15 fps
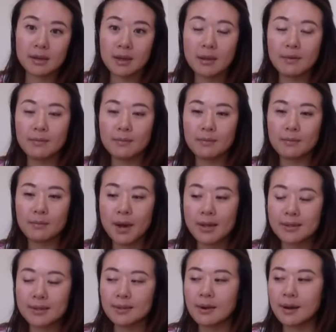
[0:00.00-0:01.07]
They
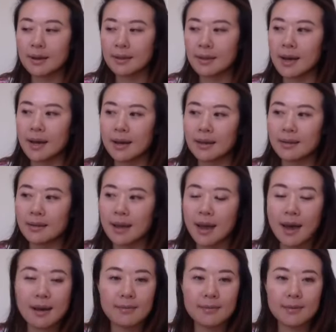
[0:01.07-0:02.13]
went to online. They
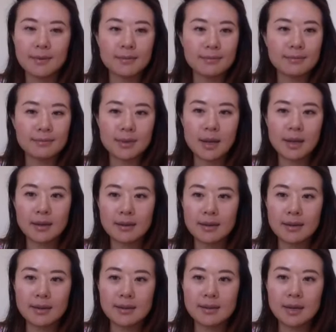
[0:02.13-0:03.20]
haven't like
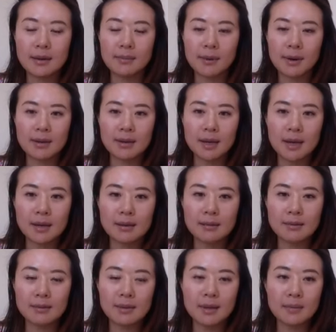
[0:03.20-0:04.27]
eased up on like
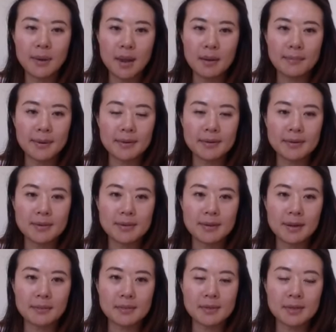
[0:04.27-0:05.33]
the papers. So
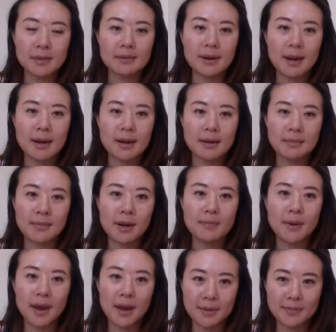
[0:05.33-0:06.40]
I'm still writing my
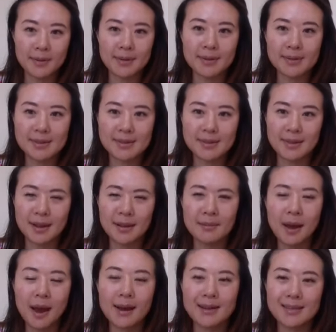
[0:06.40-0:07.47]
papers. So I'm
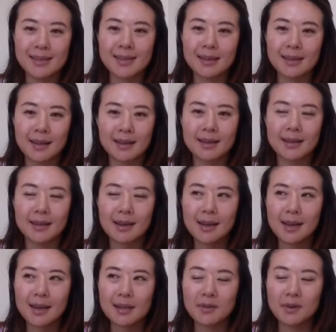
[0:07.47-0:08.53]
actually like,
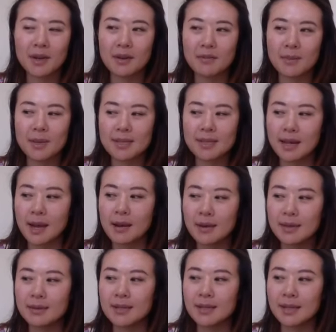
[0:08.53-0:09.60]
it's funny. Everybody's like, "How are
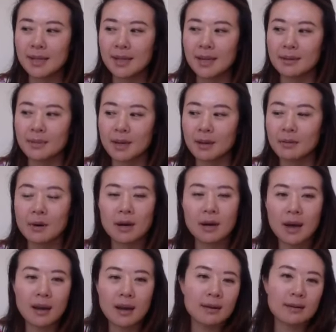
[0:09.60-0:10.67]
you dealing?" I'm like, "Well,
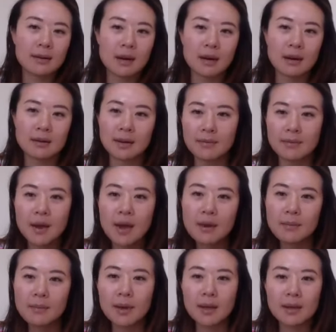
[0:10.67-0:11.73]
I don't know. I've
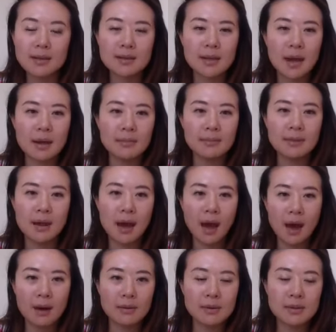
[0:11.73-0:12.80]
been inside the
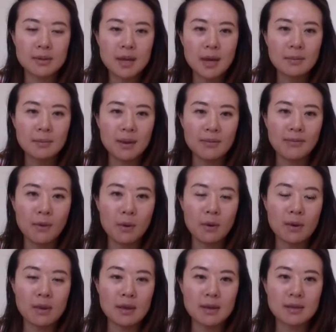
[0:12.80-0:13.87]
house before
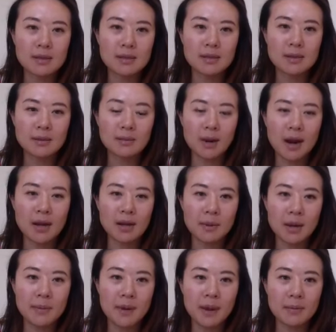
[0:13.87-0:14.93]
this, writing my
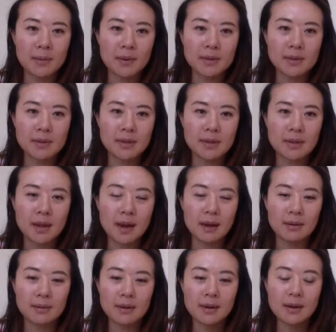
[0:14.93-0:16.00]
papers, and
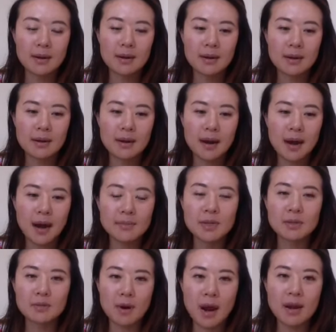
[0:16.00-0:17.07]
now I'm
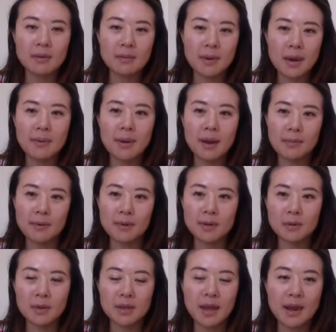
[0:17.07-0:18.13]
just writing my papers
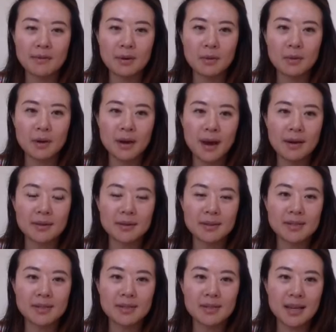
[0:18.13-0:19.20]
with everyone
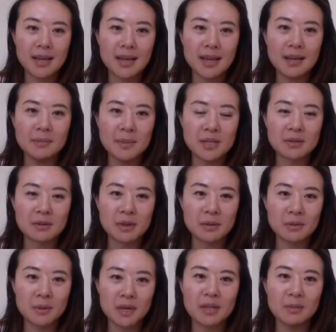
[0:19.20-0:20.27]
else in misery
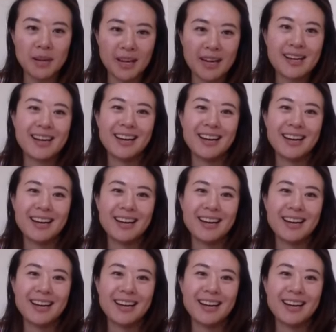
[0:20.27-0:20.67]
with me."